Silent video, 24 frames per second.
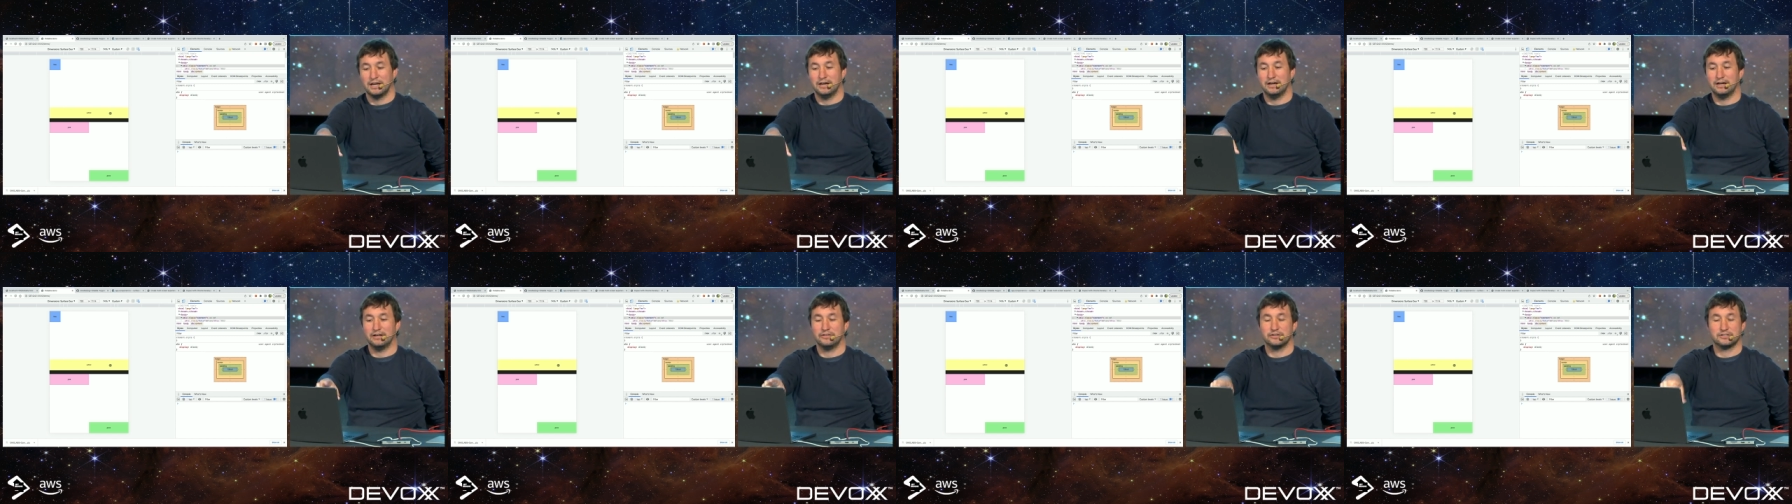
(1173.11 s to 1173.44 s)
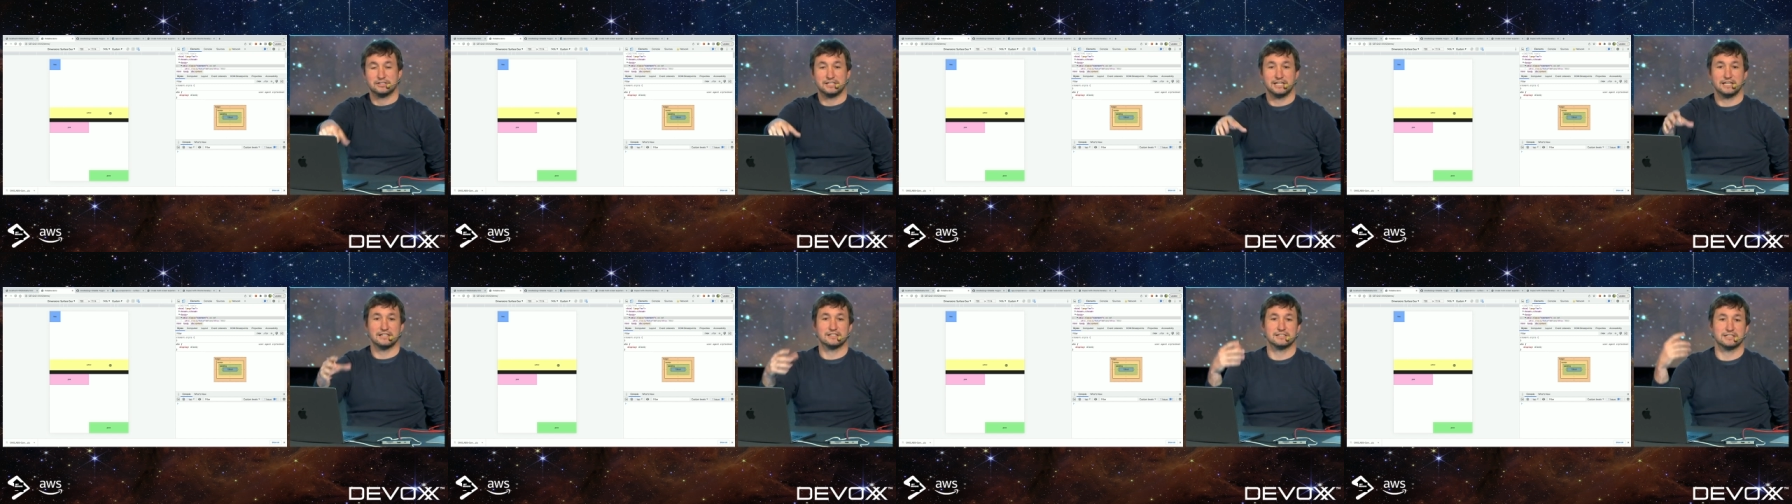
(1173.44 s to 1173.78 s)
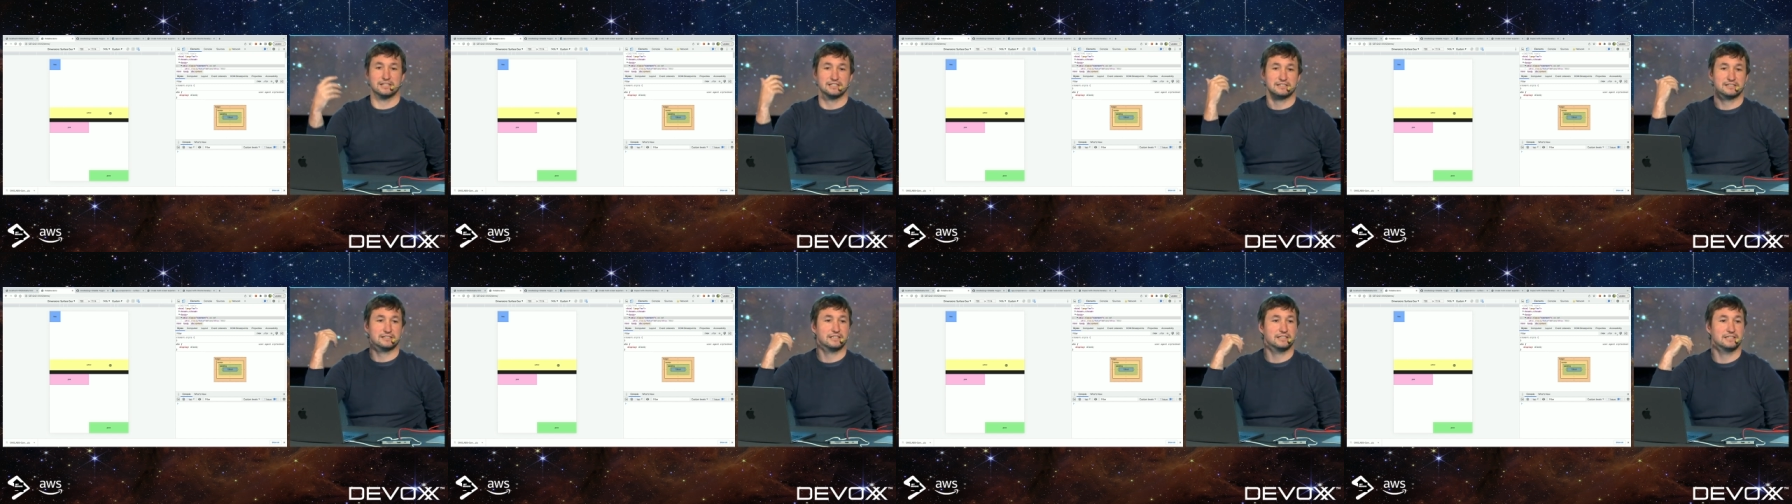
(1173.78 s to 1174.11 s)
Uh, the
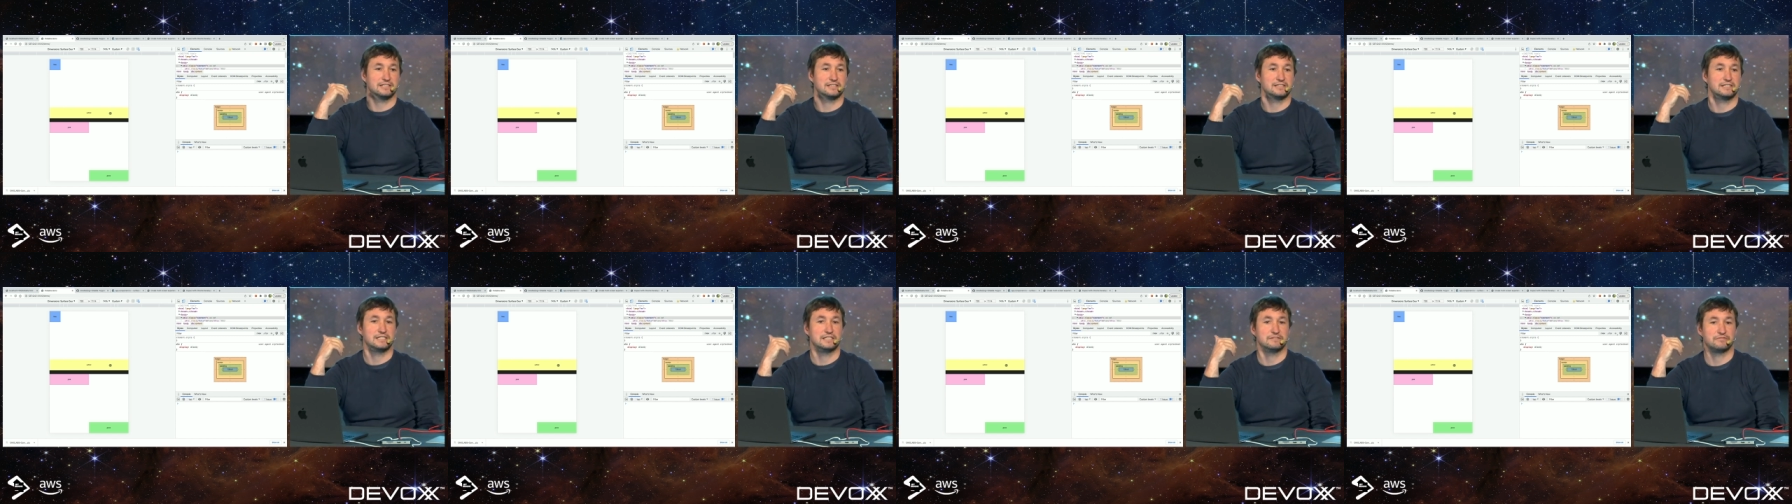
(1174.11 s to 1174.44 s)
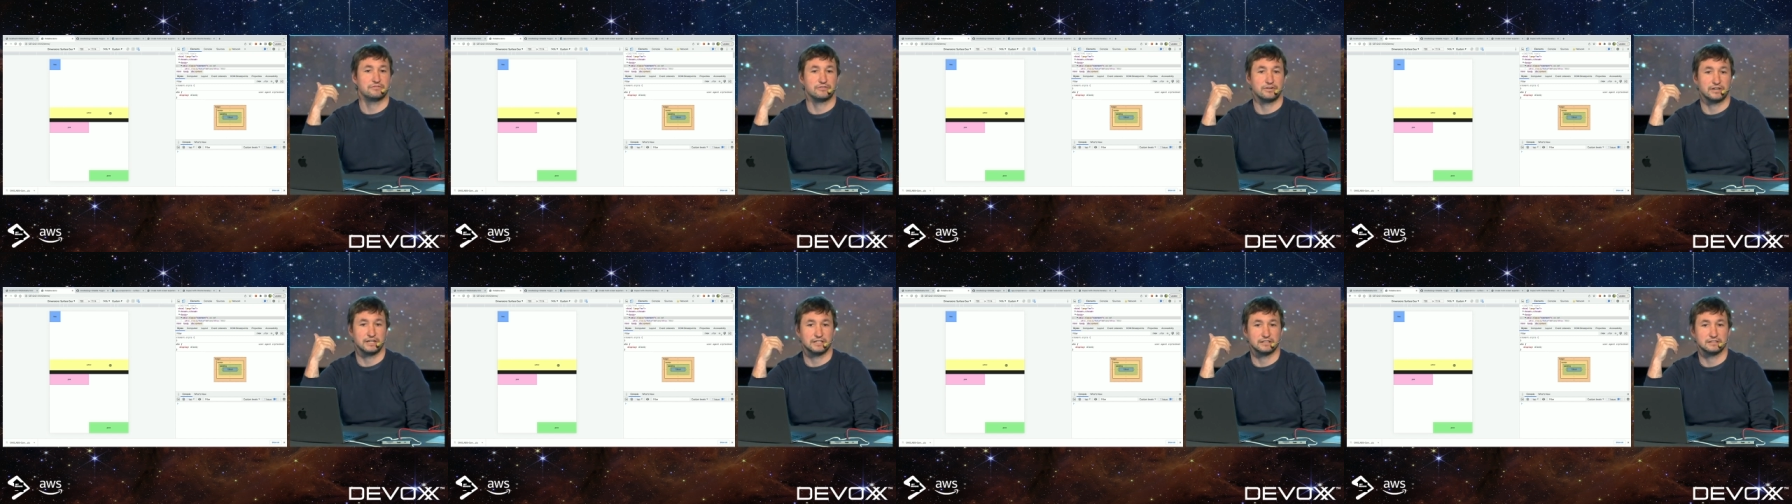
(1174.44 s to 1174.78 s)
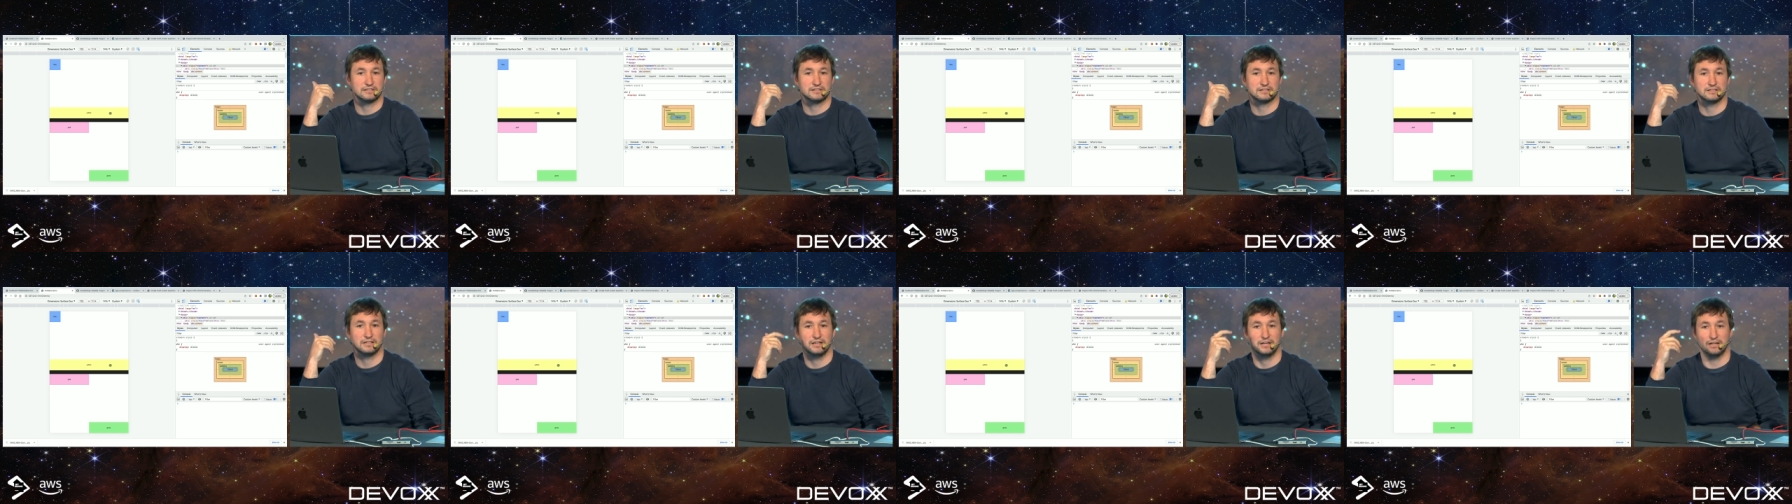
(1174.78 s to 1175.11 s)
CSS is
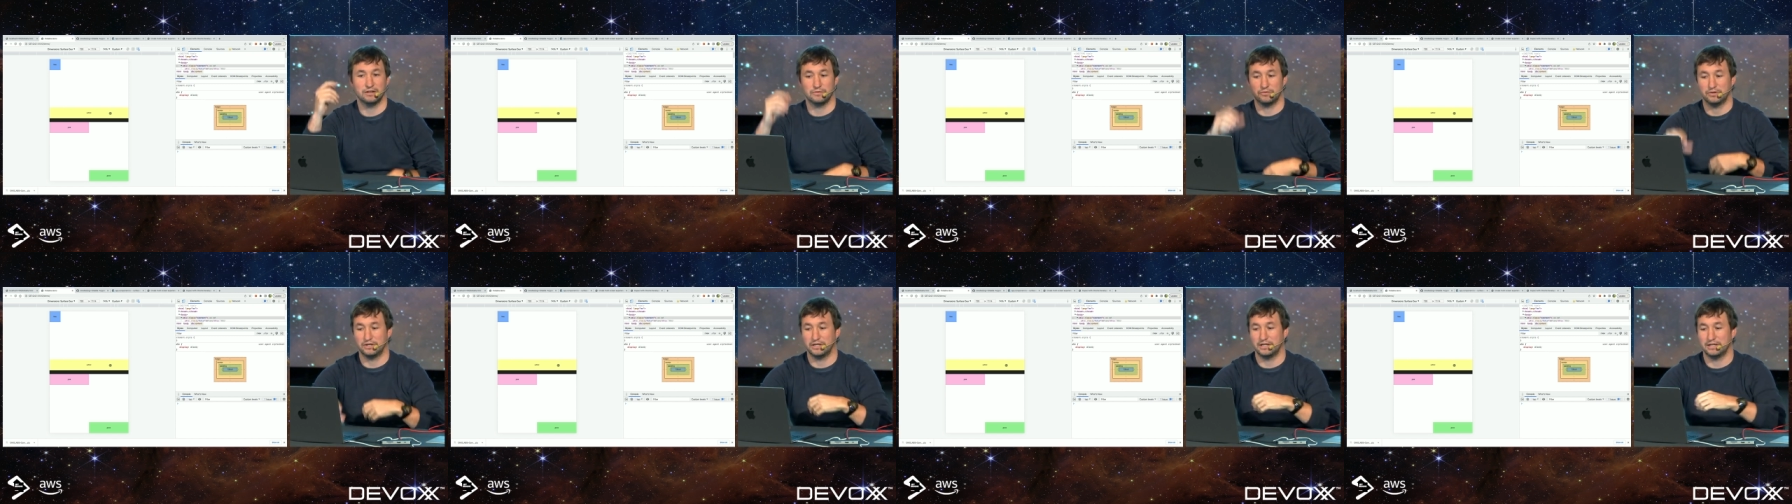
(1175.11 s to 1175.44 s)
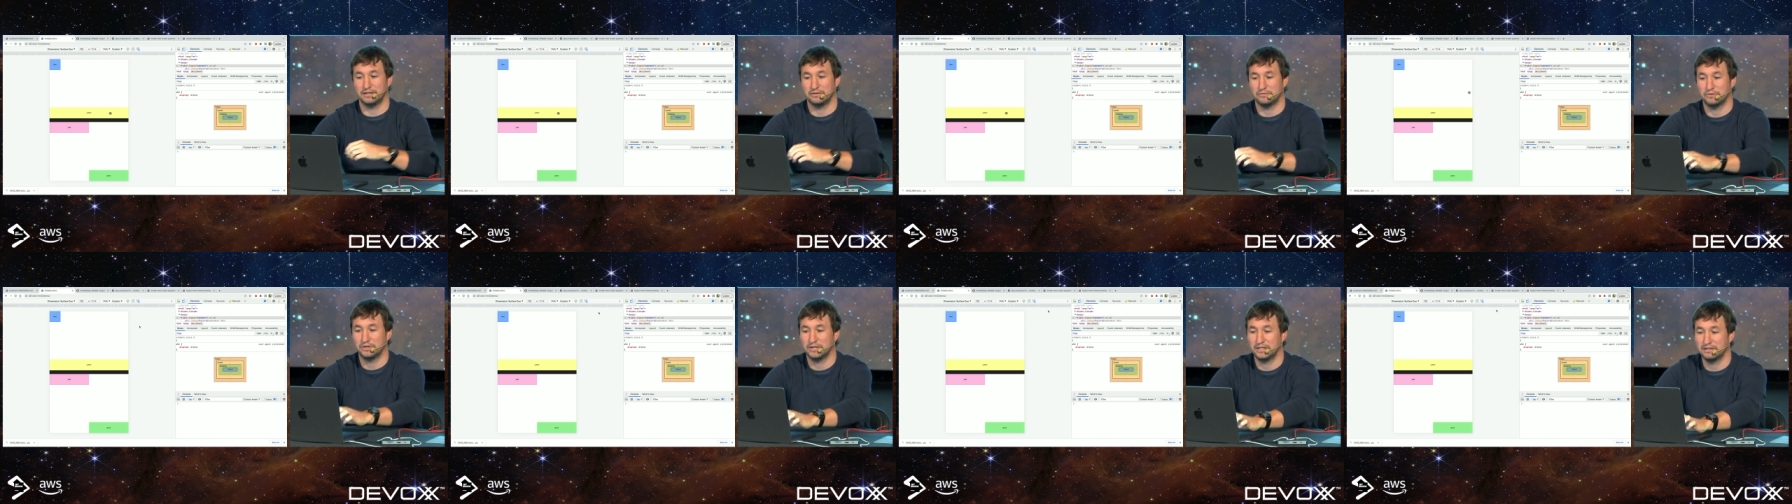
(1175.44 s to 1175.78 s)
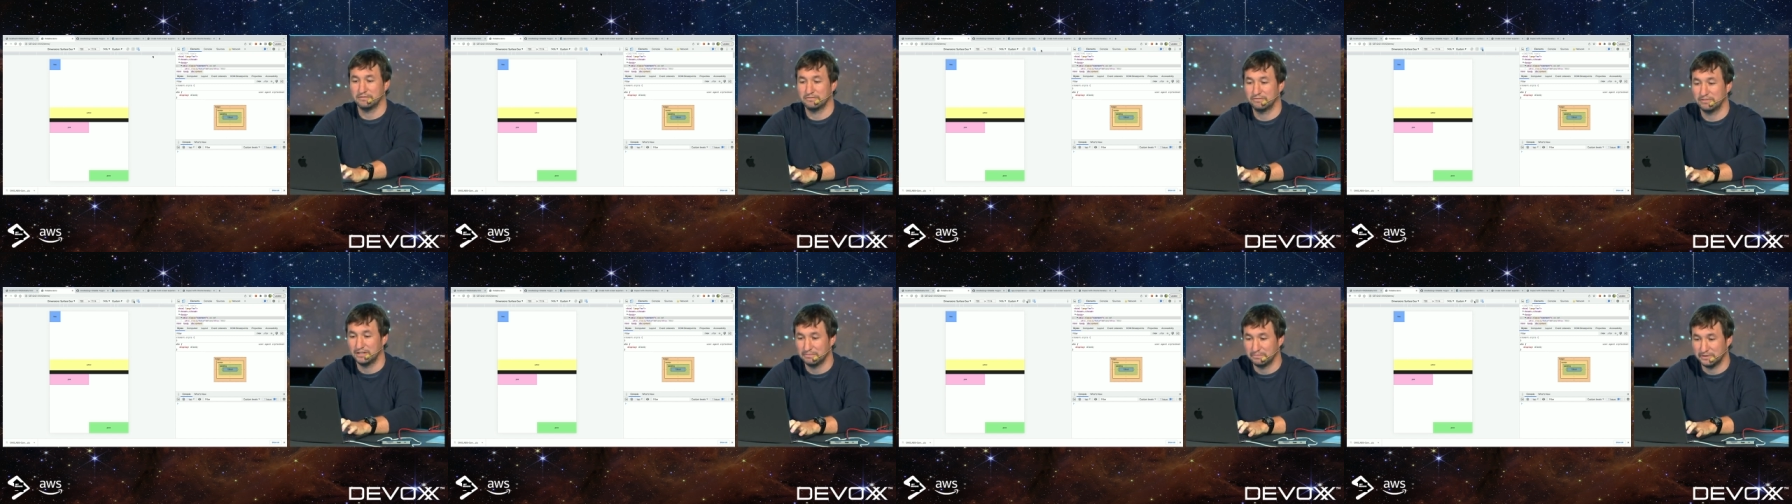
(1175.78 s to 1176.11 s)
different uh, when I when
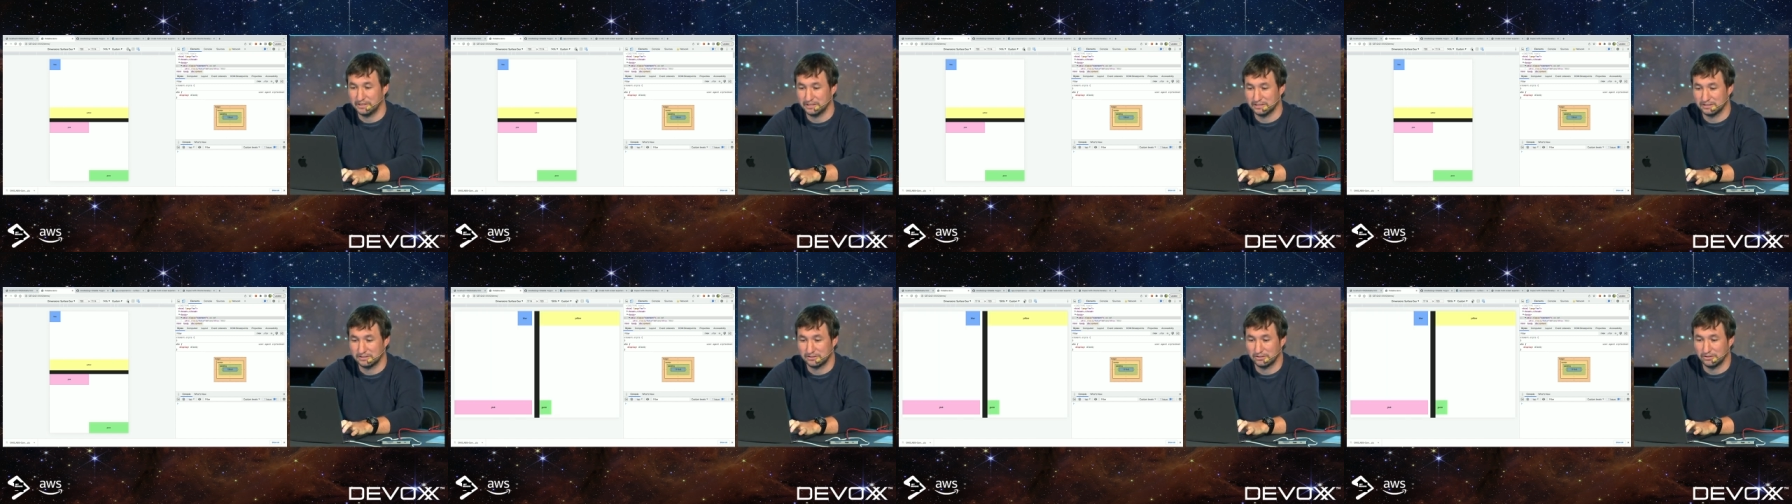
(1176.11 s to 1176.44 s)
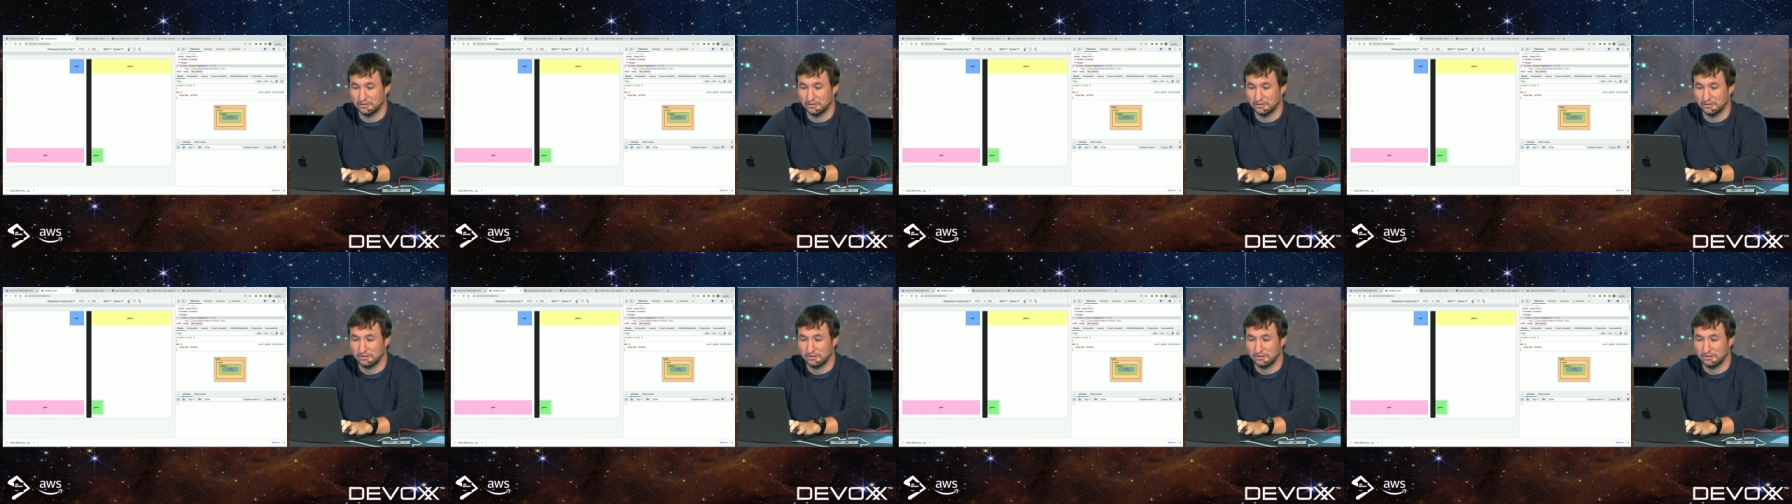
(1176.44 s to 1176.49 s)
I flip it.